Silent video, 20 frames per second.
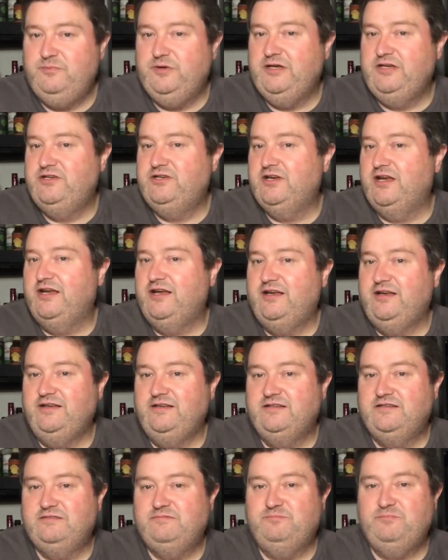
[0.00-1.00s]
B
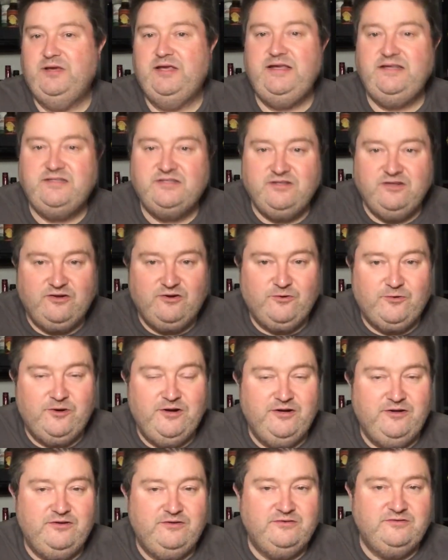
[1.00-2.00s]
J's Pizza and
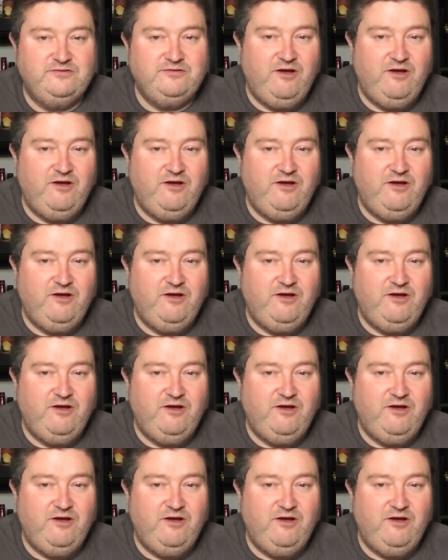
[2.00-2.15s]
Grills,